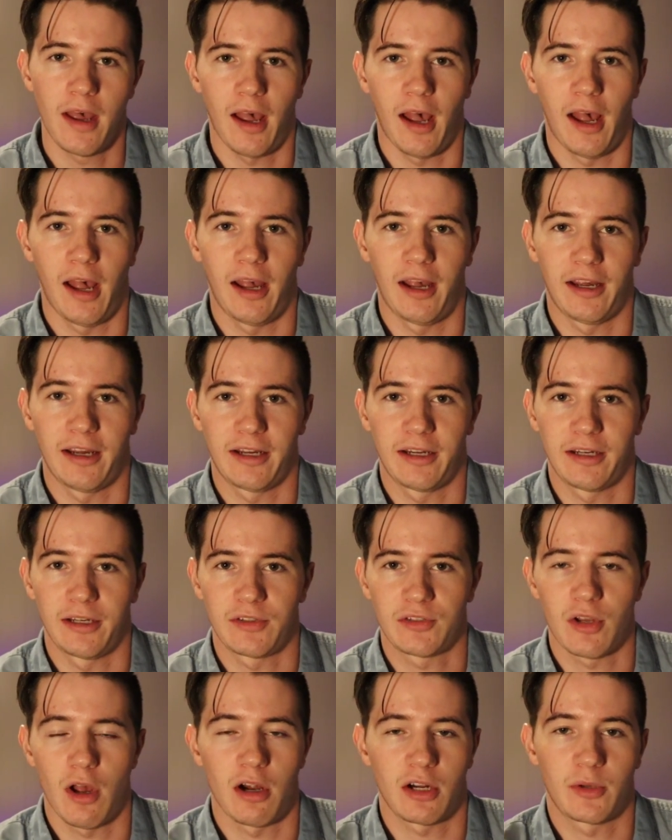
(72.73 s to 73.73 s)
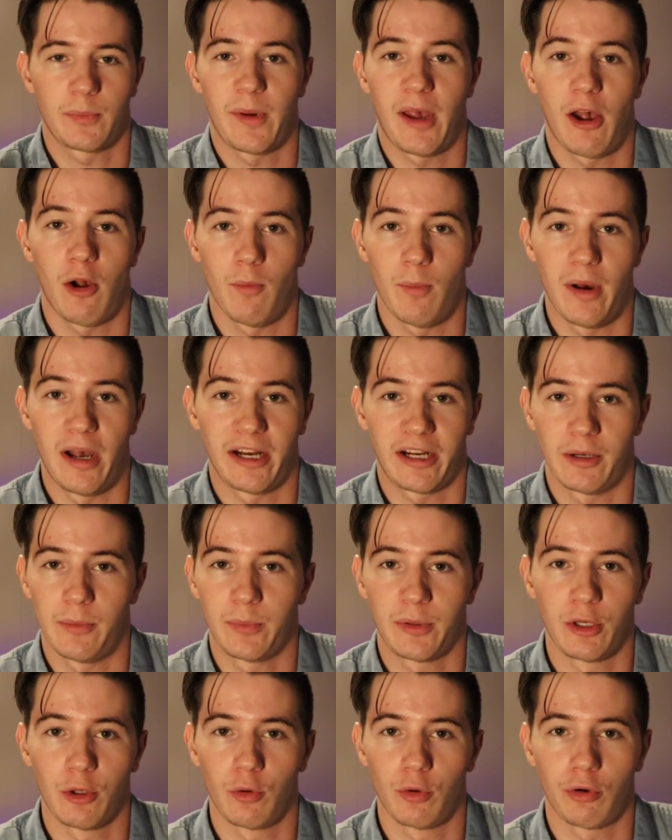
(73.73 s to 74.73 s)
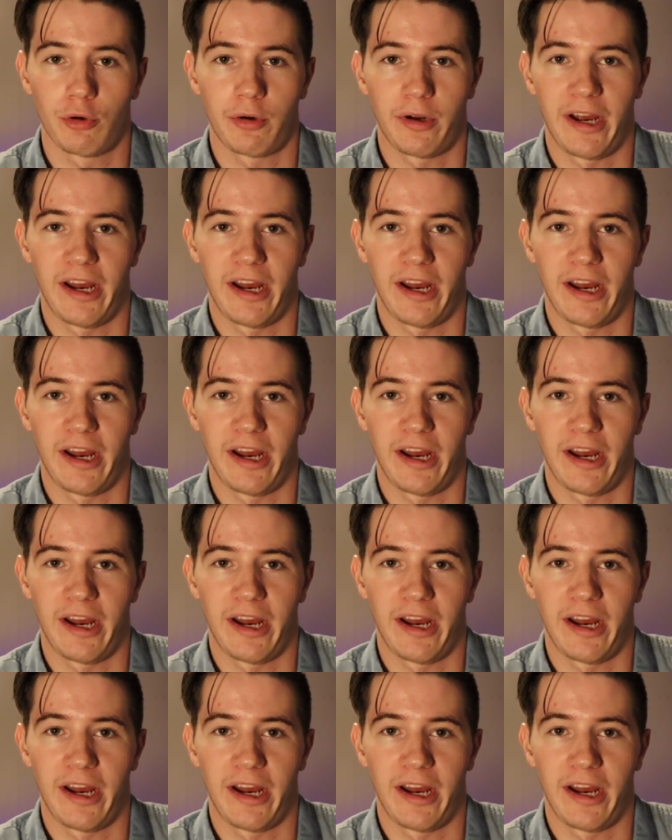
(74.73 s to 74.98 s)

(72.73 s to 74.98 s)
I talked about my computer